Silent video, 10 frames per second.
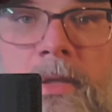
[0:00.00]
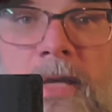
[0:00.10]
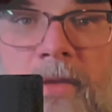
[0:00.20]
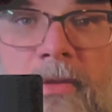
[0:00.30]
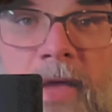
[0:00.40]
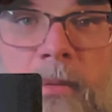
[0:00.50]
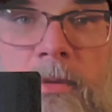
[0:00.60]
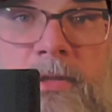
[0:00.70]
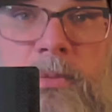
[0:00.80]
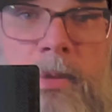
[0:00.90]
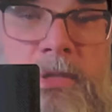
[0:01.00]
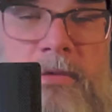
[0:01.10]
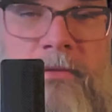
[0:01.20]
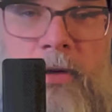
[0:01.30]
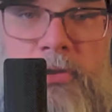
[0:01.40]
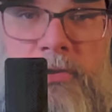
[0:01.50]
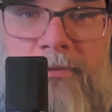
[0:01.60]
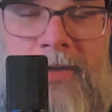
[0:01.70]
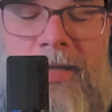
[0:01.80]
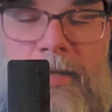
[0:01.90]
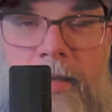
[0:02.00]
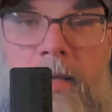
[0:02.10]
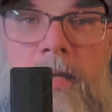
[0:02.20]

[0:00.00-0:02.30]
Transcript: and then that would switch the function of the key.